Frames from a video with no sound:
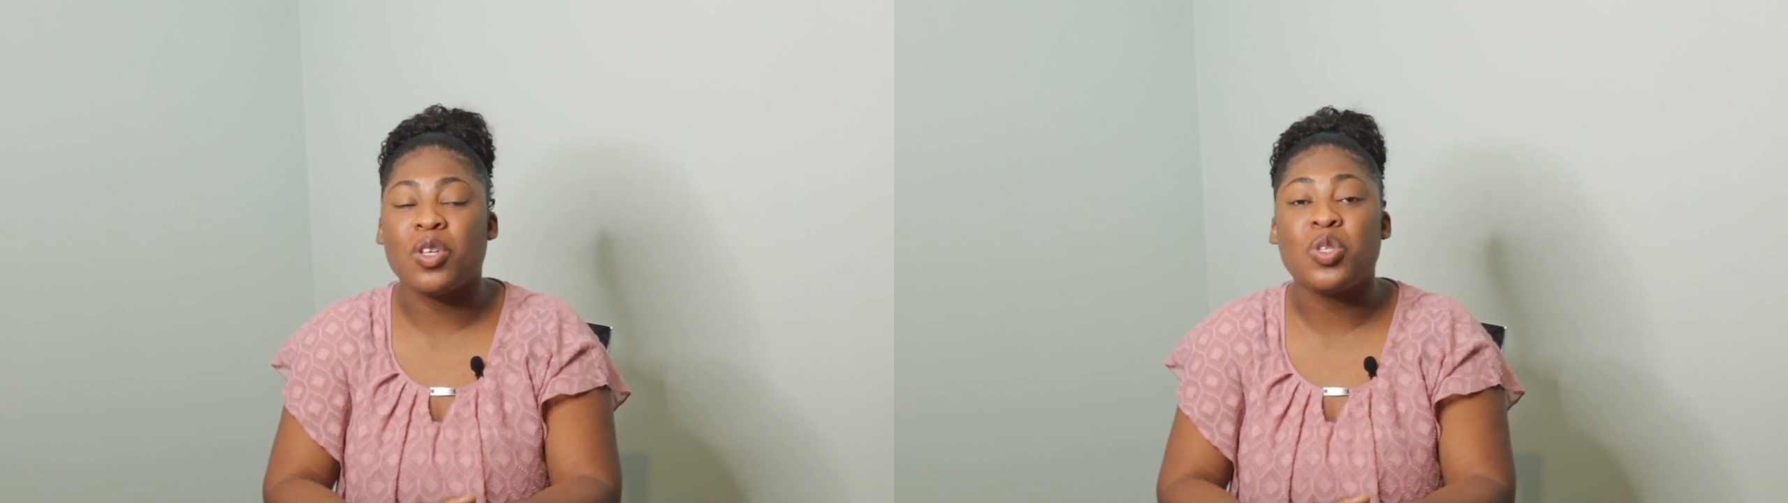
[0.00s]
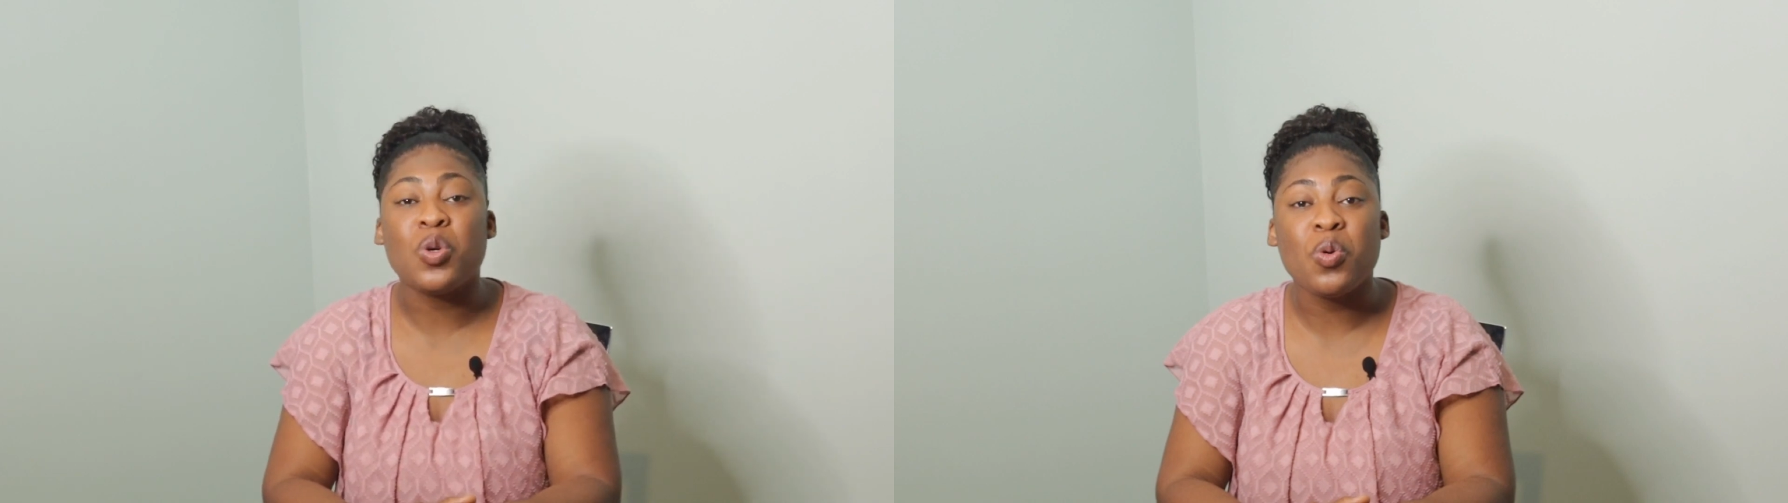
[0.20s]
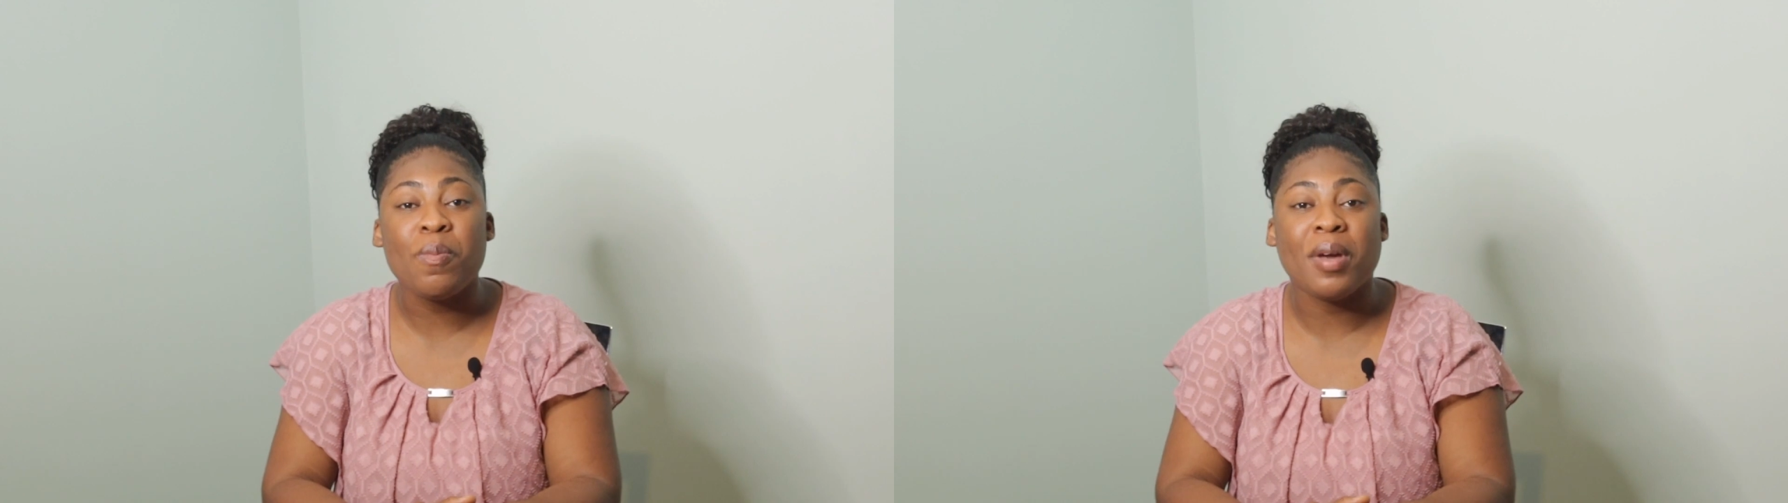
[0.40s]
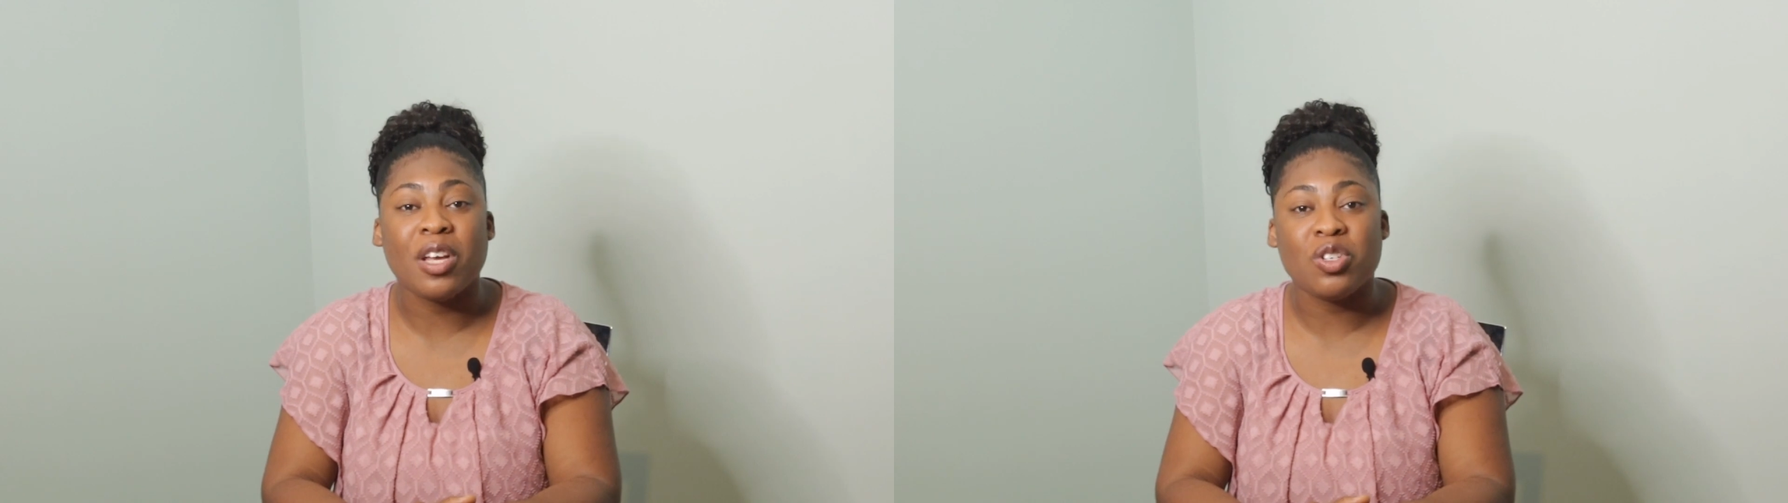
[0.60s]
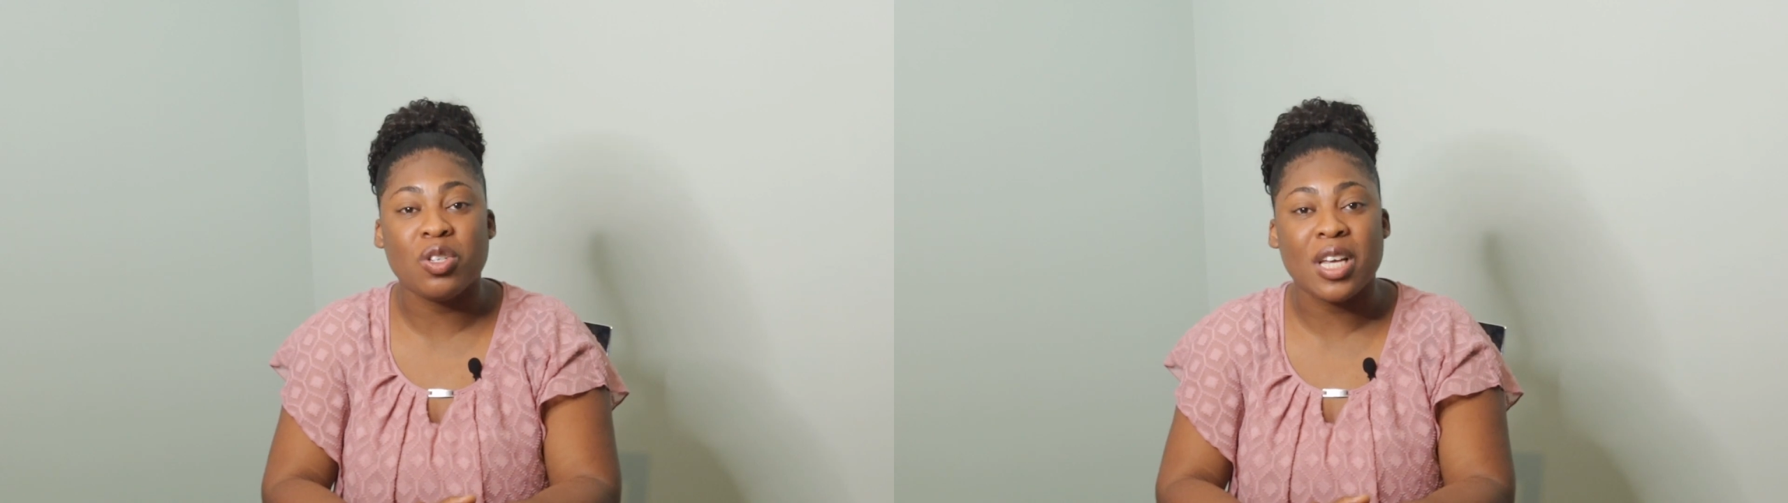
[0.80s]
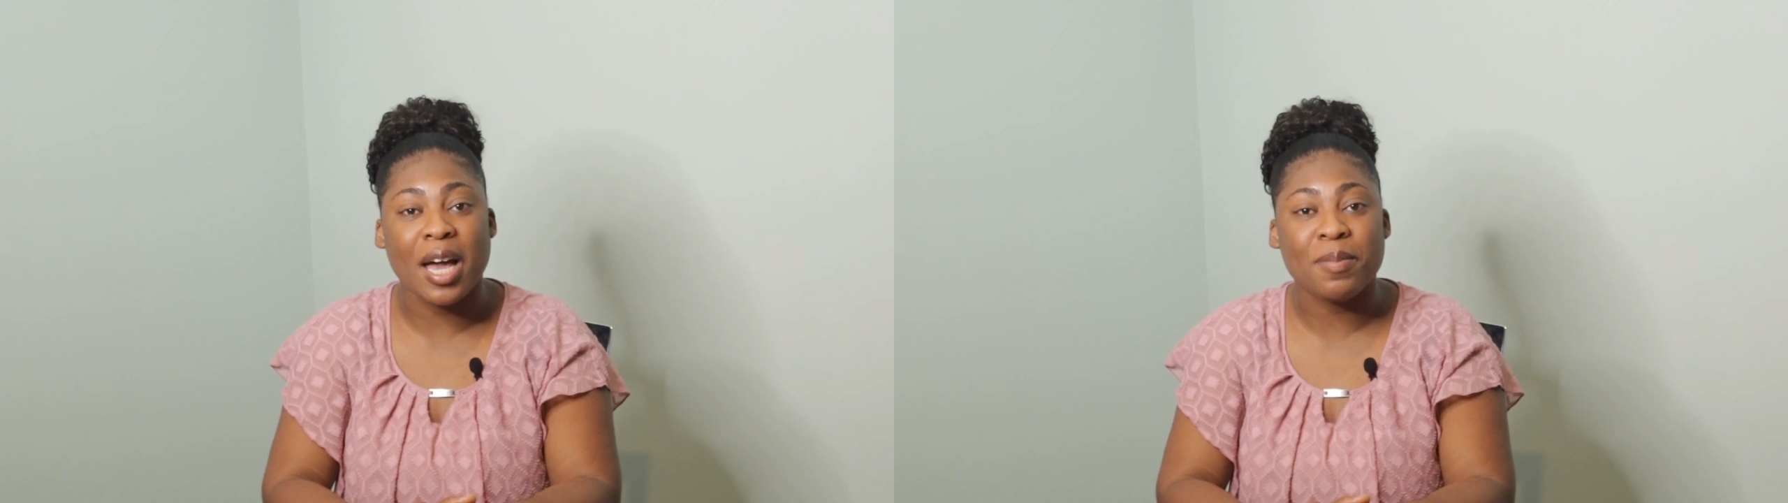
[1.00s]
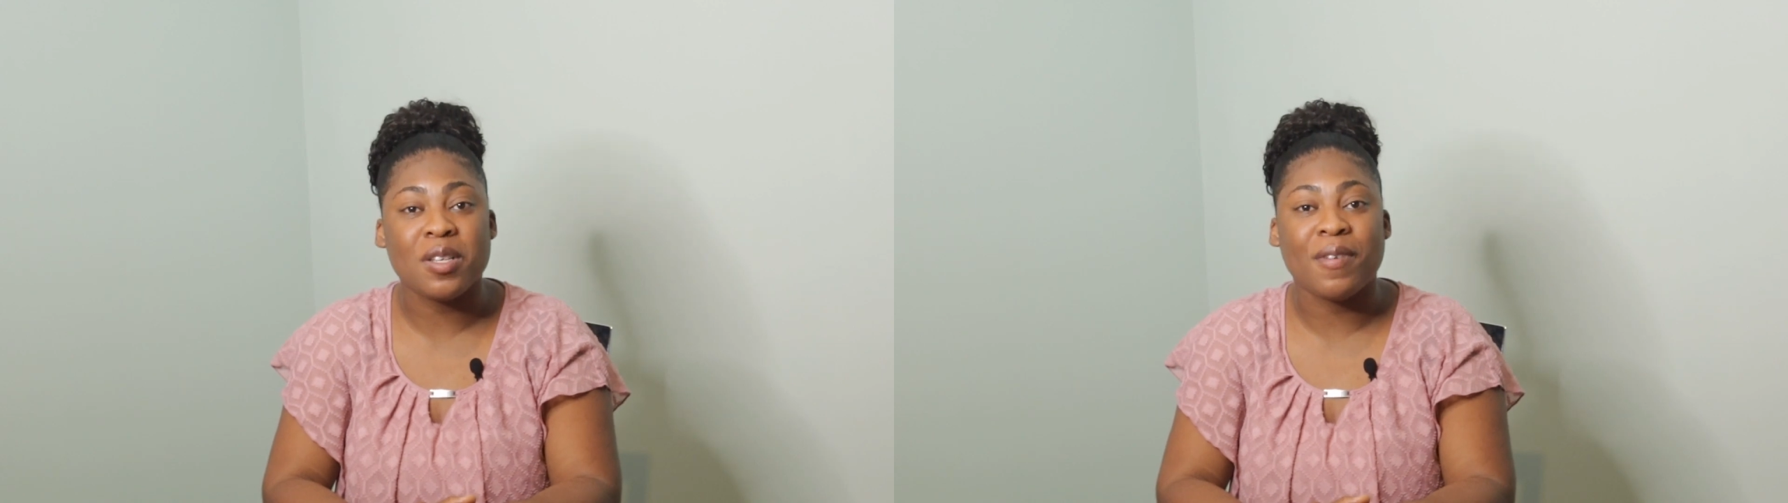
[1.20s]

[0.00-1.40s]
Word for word: the two major types